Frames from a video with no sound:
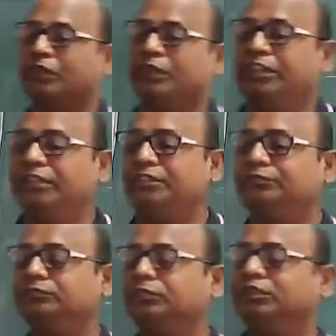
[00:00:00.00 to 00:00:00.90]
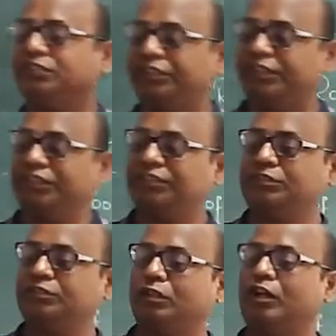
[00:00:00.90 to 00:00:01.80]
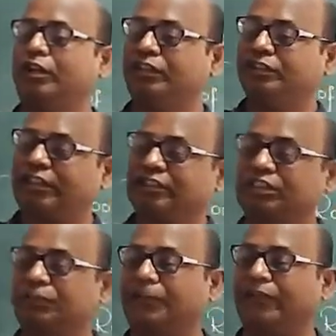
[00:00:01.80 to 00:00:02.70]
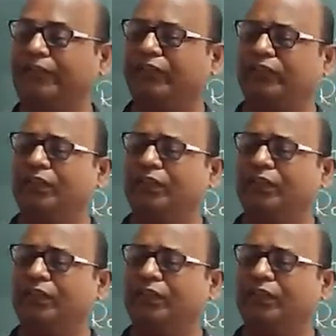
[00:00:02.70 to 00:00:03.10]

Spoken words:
in cities or in tehsil places,